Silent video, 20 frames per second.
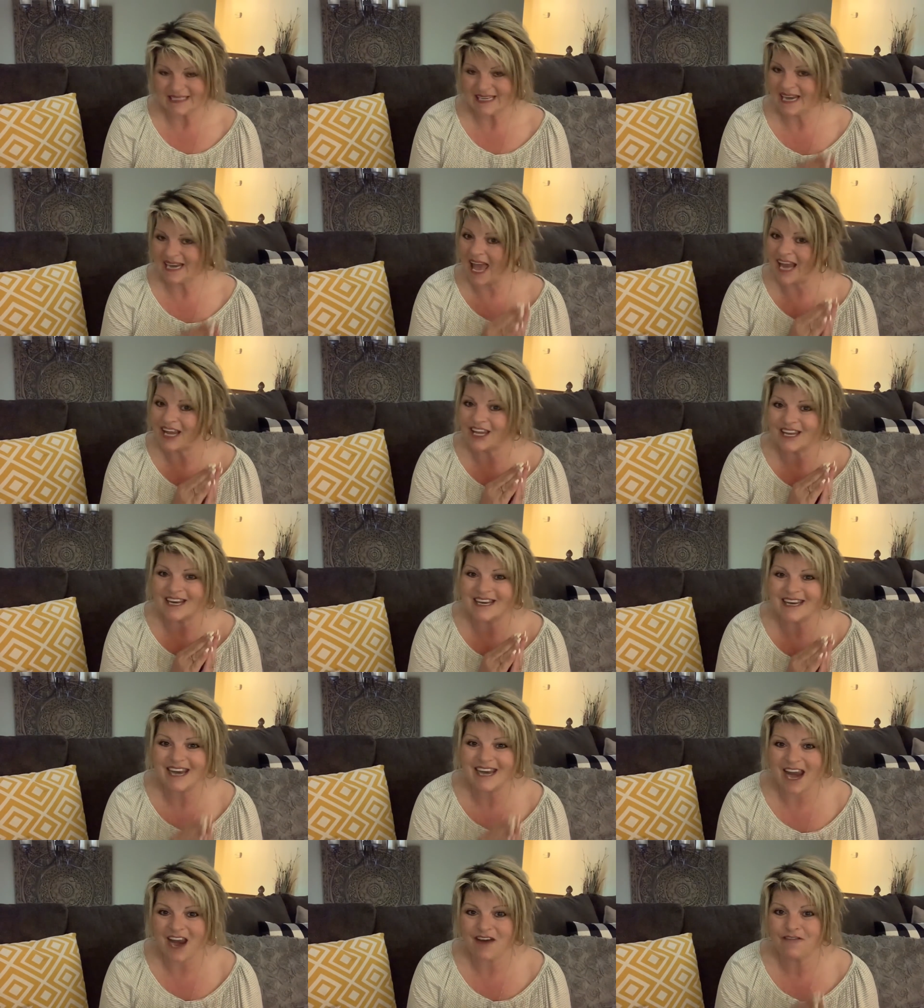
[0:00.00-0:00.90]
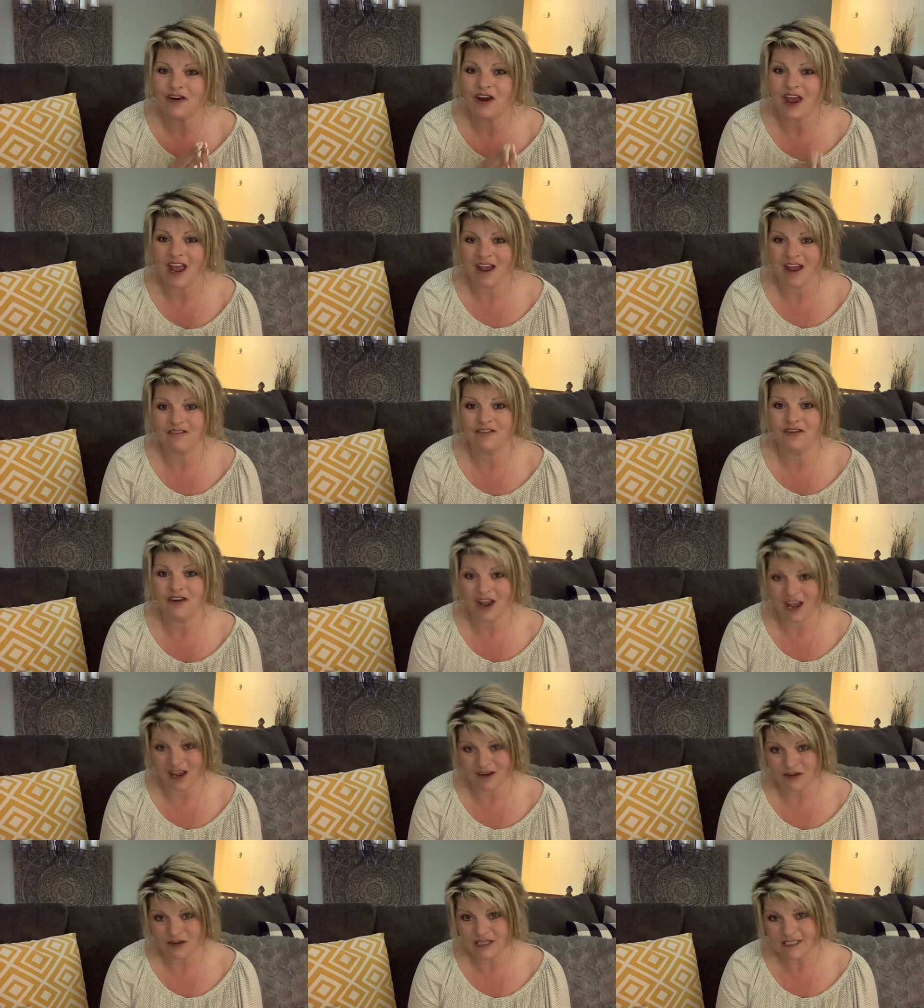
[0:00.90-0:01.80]
And I could never, ever,
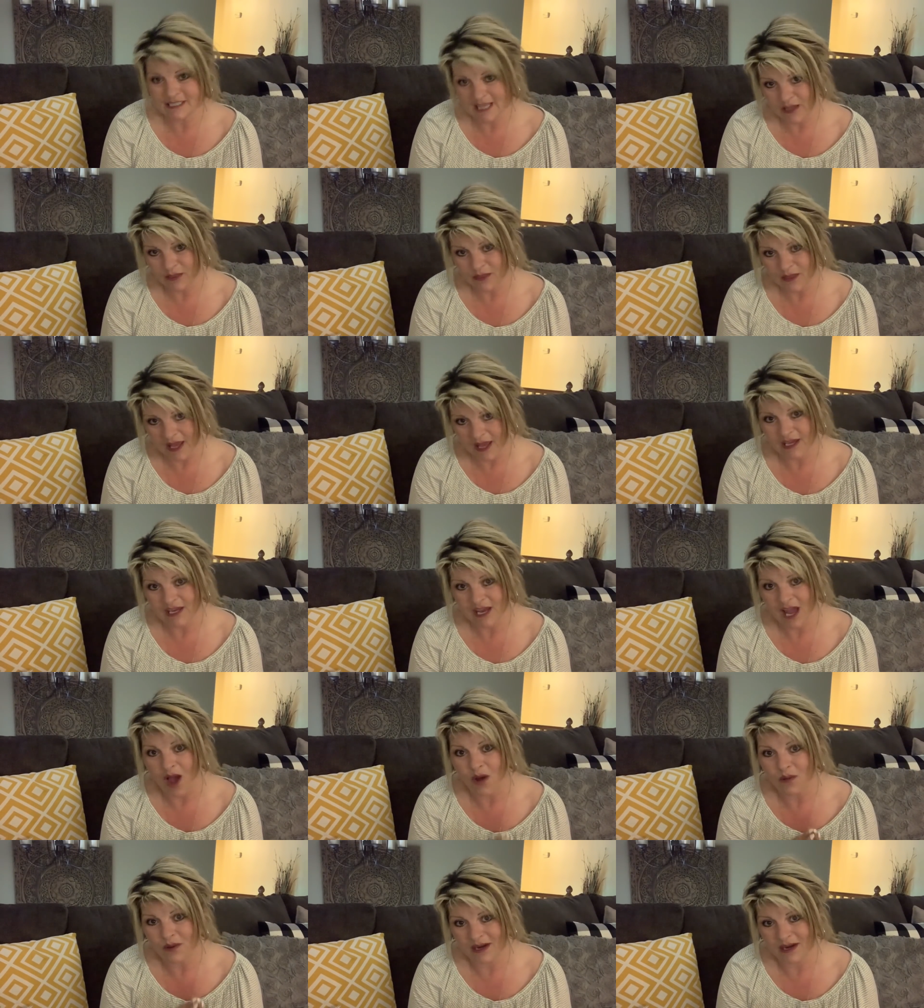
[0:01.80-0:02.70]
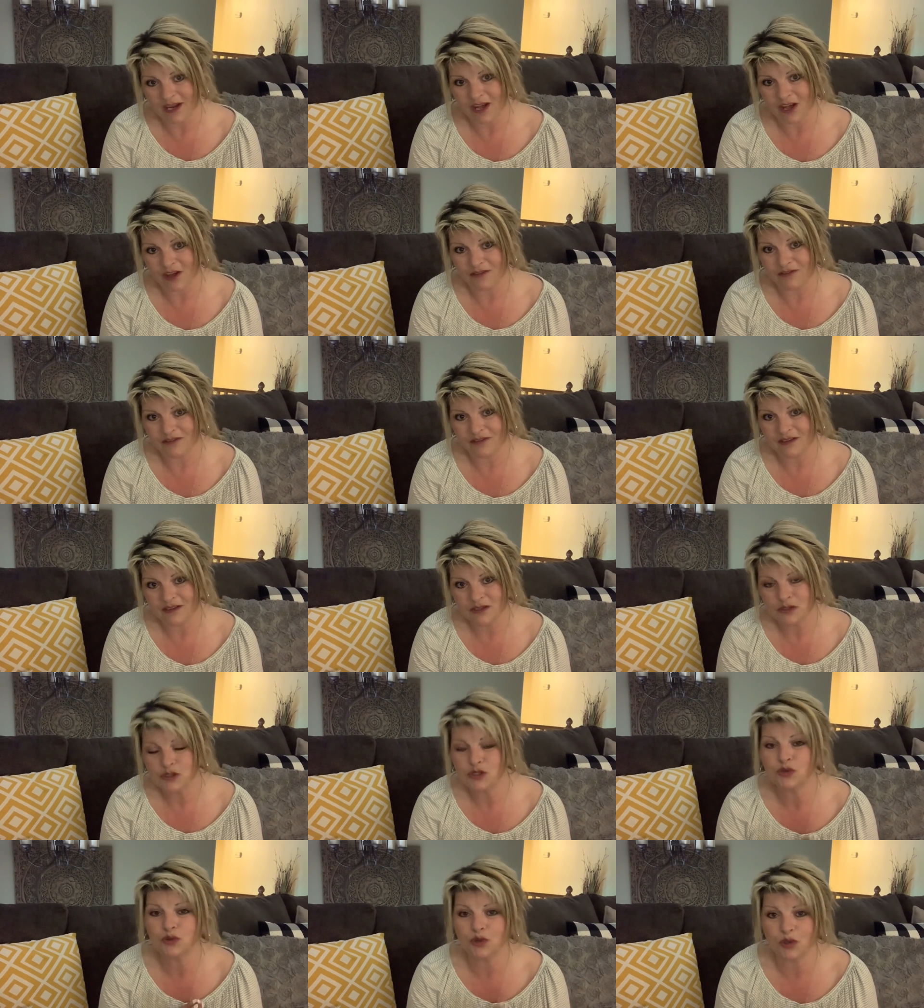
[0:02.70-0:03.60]
ever say thank y'all enough.
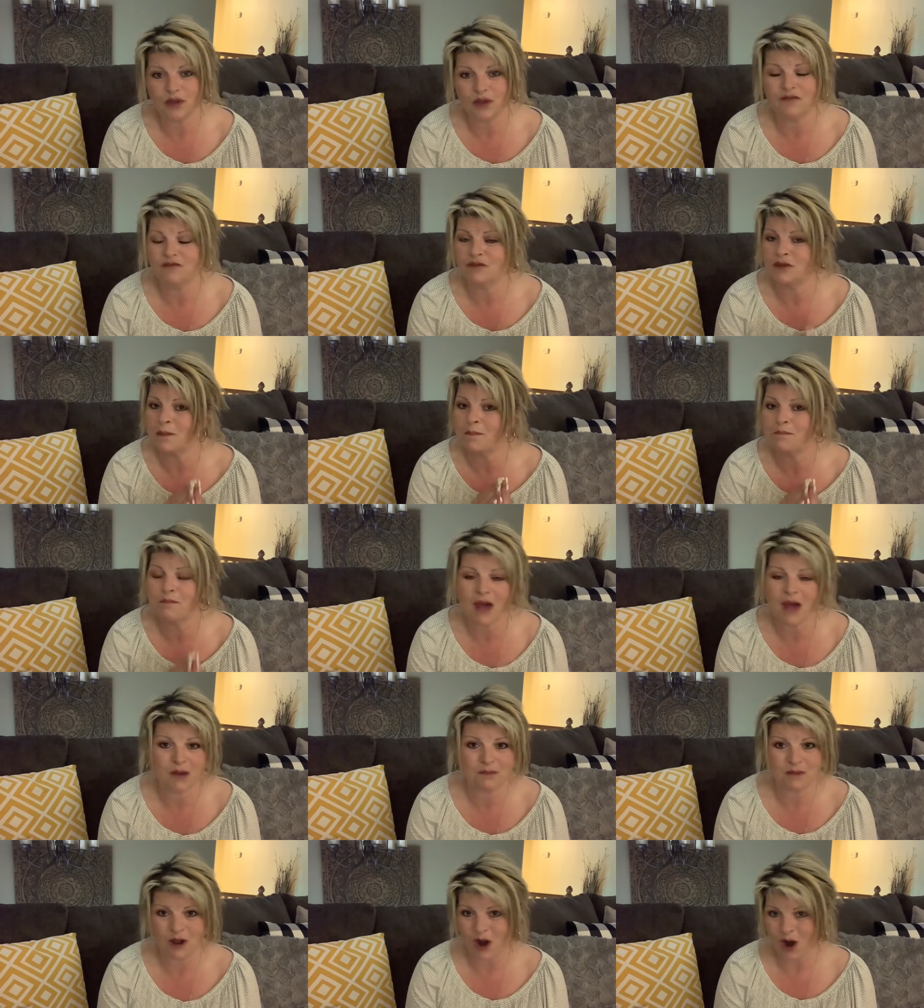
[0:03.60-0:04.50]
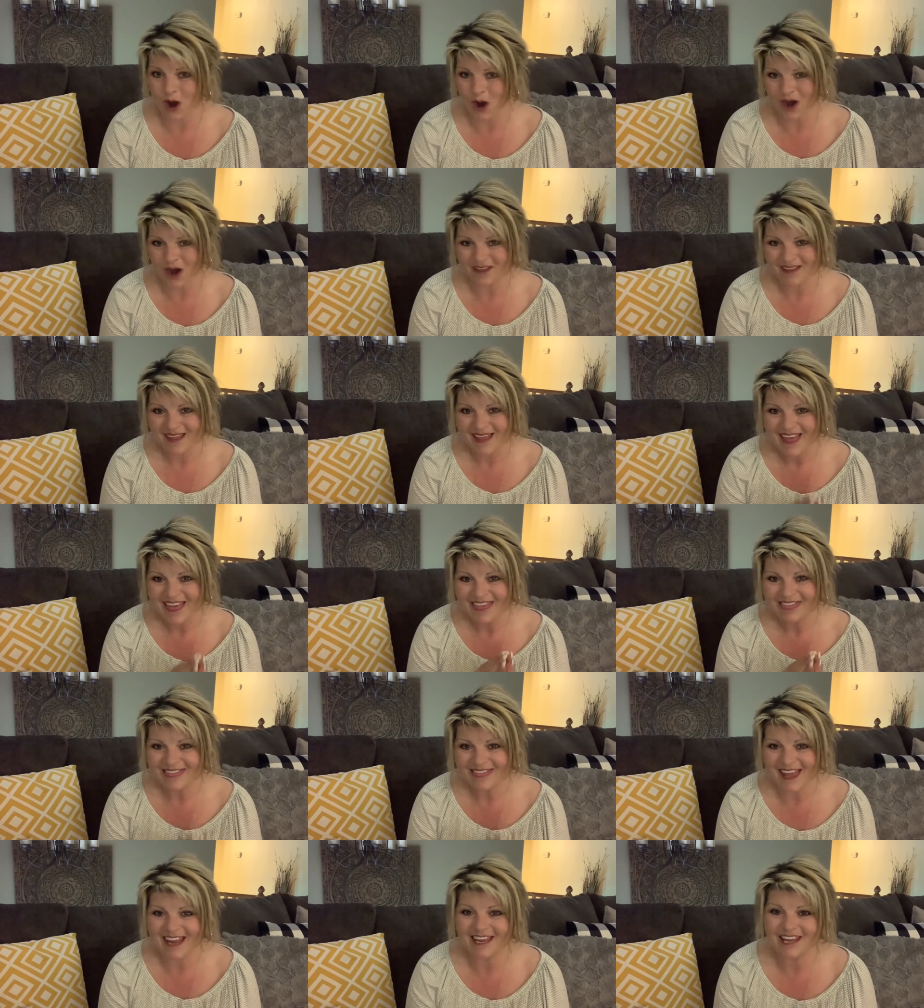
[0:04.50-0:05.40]
Truly, from the bottom of my heart,
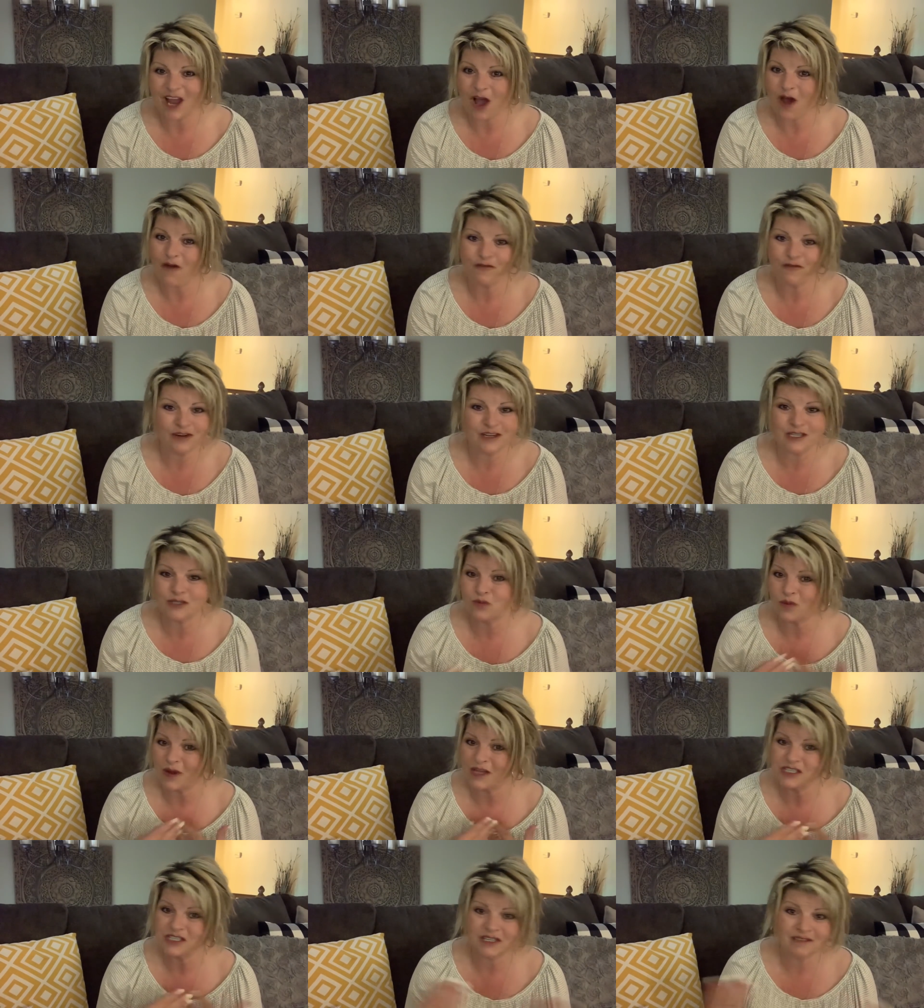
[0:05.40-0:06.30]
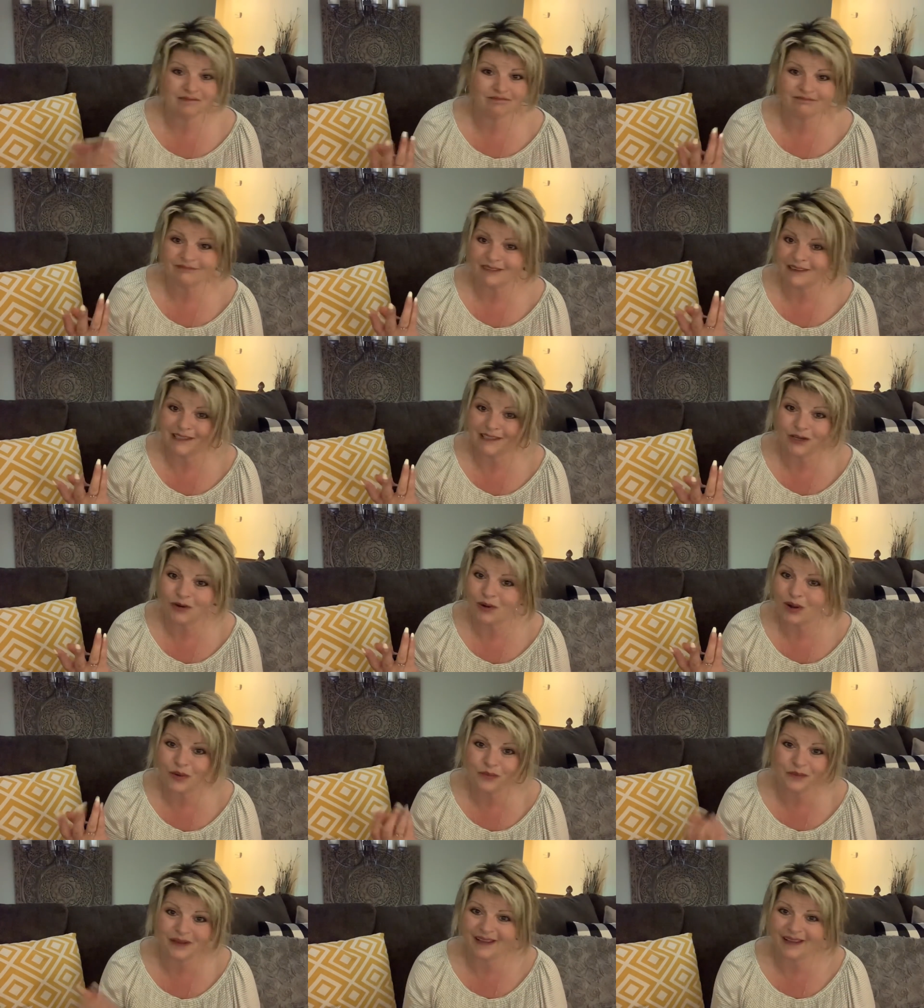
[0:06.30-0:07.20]
thank y'all for just watching little
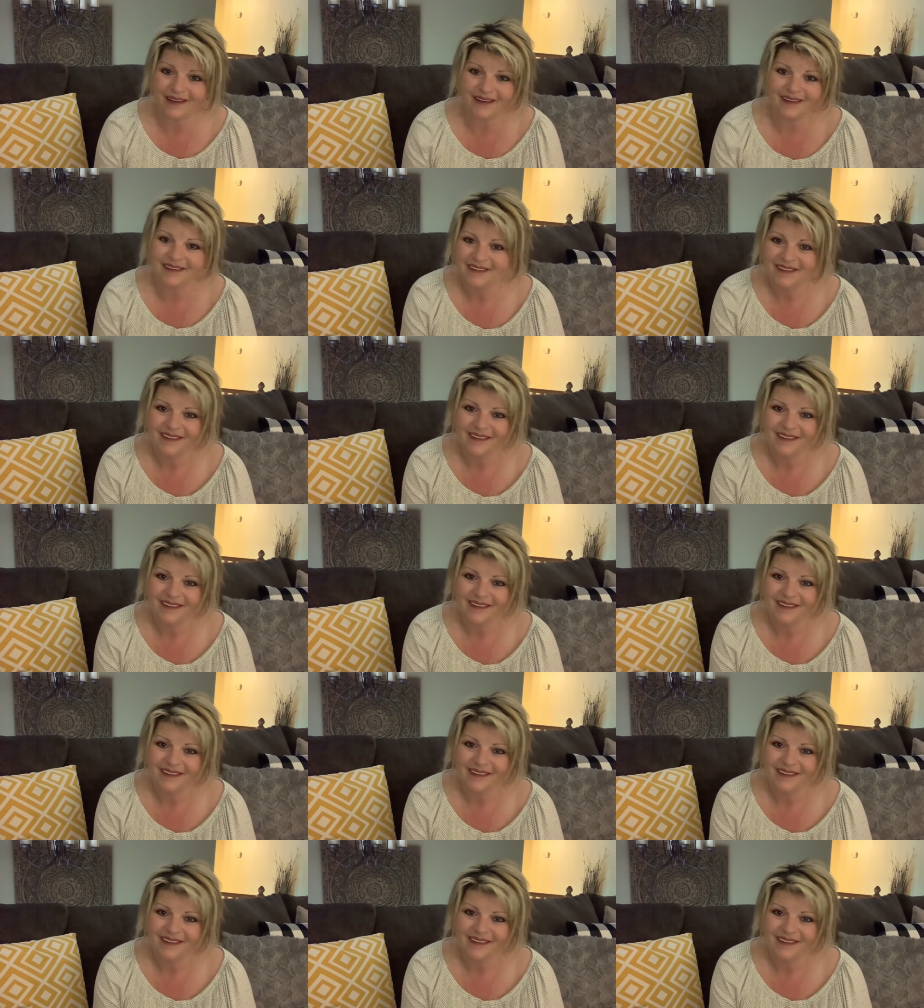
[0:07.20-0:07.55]
old me.